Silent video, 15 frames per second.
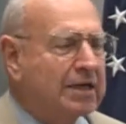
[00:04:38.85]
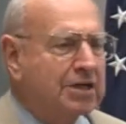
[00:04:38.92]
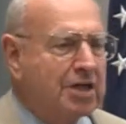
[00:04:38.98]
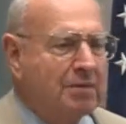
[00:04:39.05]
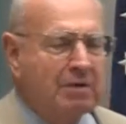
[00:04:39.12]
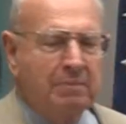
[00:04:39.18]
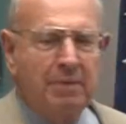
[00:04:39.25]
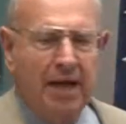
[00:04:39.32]
It's
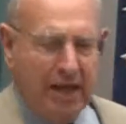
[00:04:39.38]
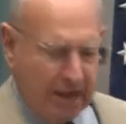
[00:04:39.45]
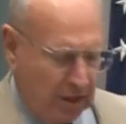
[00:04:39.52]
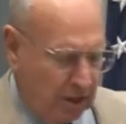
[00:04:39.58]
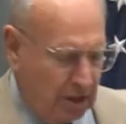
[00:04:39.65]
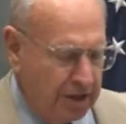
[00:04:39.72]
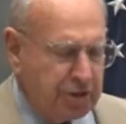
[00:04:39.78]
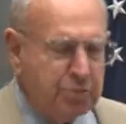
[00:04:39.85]
coming back
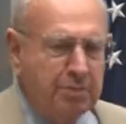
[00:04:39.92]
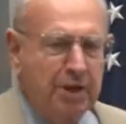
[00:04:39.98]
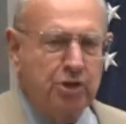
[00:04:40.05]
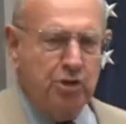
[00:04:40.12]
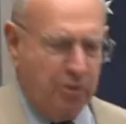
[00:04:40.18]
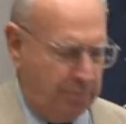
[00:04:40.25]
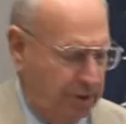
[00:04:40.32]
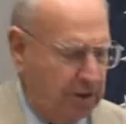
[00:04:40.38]
in large
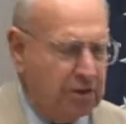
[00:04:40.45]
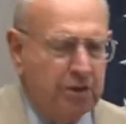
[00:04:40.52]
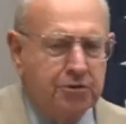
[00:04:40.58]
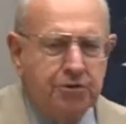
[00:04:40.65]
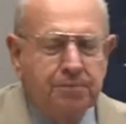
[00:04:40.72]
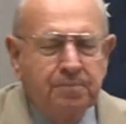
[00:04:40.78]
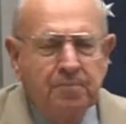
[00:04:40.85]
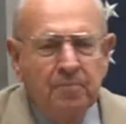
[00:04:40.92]
measure
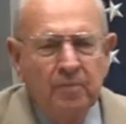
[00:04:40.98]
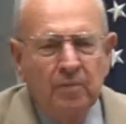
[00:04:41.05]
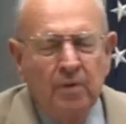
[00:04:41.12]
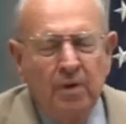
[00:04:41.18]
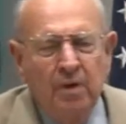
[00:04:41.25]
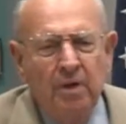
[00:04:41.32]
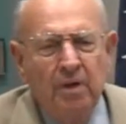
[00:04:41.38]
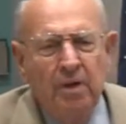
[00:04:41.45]
because
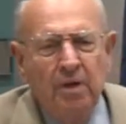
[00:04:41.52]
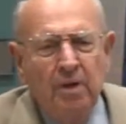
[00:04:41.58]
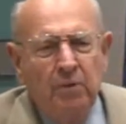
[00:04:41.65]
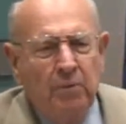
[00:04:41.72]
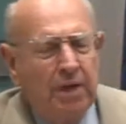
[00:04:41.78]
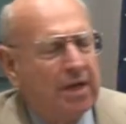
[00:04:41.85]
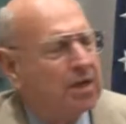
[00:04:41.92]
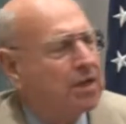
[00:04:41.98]

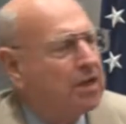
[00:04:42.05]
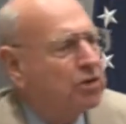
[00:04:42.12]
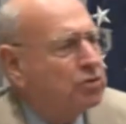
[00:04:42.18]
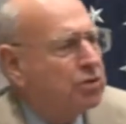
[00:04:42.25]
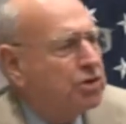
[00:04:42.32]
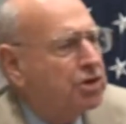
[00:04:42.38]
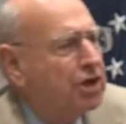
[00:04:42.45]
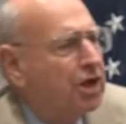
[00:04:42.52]
we had an
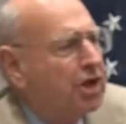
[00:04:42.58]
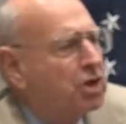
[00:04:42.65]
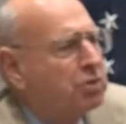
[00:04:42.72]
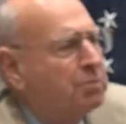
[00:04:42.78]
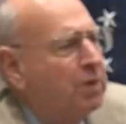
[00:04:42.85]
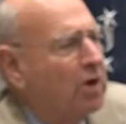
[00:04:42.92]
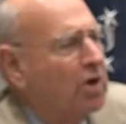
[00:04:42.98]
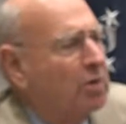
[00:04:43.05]
interesting
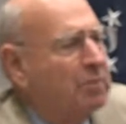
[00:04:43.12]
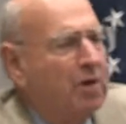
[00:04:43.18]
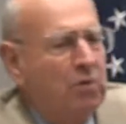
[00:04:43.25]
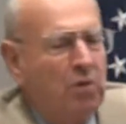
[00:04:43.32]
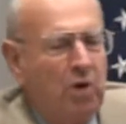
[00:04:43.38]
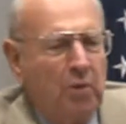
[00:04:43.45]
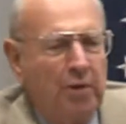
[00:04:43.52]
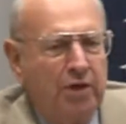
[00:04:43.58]

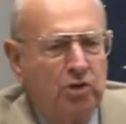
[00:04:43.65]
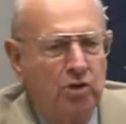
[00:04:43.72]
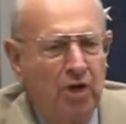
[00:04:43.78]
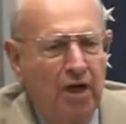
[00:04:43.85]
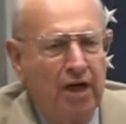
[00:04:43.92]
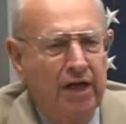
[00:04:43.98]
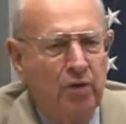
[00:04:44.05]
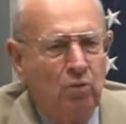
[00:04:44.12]
experiment where we
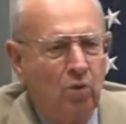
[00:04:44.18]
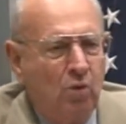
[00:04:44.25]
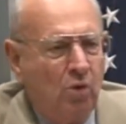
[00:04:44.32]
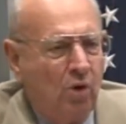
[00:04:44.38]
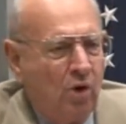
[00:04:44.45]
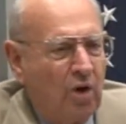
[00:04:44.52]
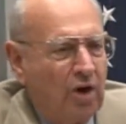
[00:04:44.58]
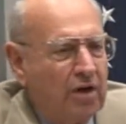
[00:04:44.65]
tried
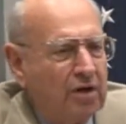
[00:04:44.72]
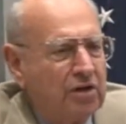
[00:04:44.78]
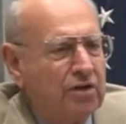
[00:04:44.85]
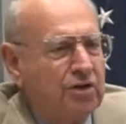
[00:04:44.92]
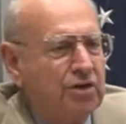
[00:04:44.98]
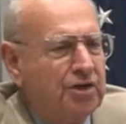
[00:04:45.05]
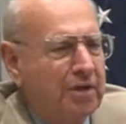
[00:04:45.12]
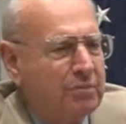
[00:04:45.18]
war
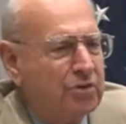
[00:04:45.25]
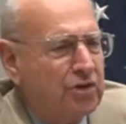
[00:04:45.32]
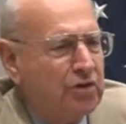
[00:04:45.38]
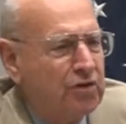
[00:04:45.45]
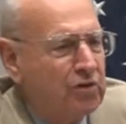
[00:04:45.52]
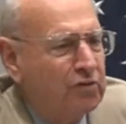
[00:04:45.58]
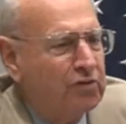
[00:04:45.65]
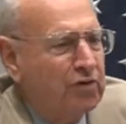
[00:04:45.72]
to
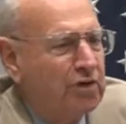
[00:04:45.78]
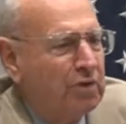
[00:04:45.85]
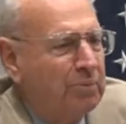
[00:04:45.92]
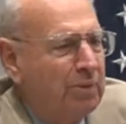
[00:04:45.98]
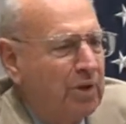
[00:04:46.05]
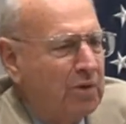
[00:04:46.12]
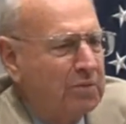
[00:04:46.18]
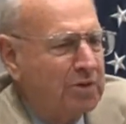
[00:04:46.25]
substitute for
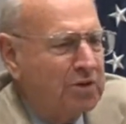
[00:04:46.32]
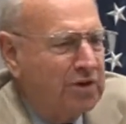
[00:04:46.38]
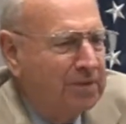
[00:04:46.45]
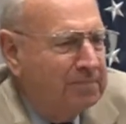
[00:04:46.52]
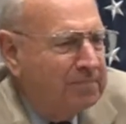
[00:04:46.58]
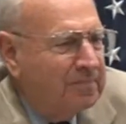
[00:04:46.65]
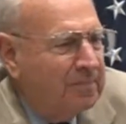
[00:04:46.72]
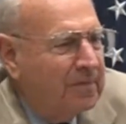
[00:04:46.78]
diplomacy.